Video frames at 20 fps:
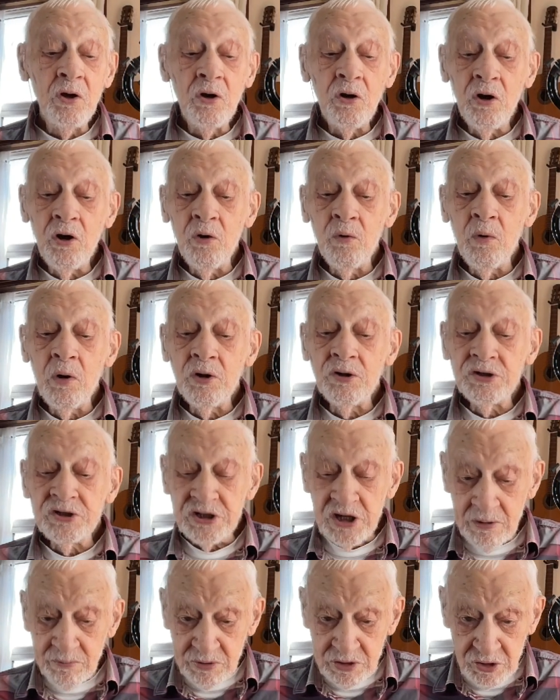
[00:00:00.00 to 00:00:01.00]
one
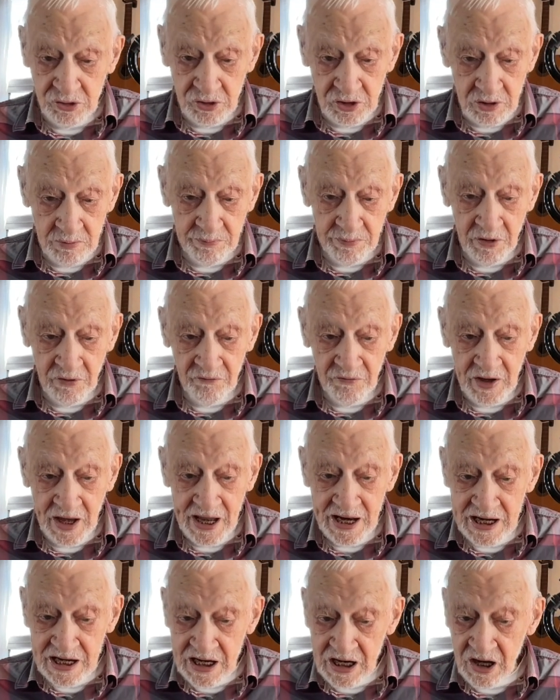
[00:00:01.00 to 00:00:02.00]
semitone above
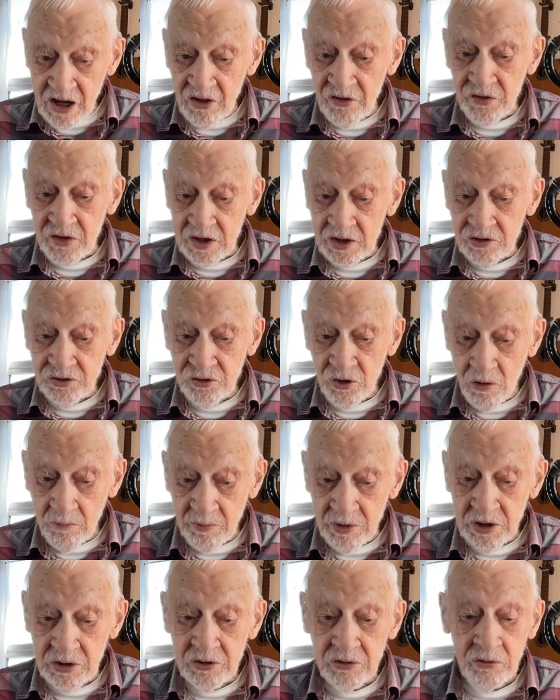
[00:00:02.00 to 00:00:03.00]
any other
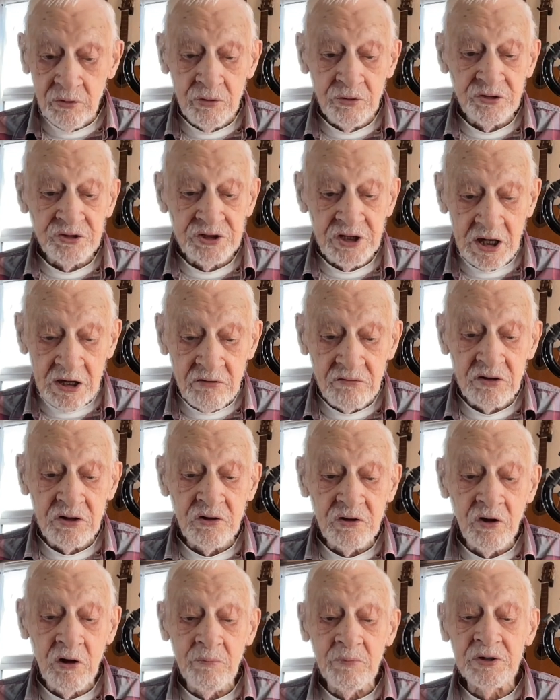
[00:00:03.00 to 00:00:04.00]
dominant or secondary
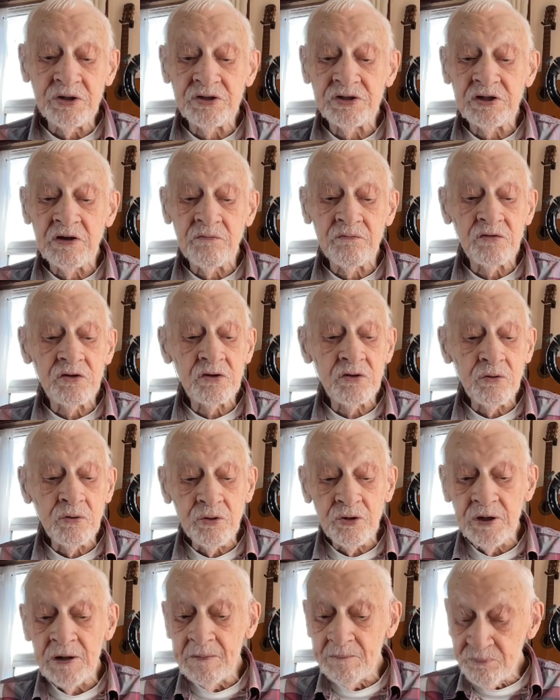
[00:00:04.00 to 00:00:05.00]
dominant 7th chord,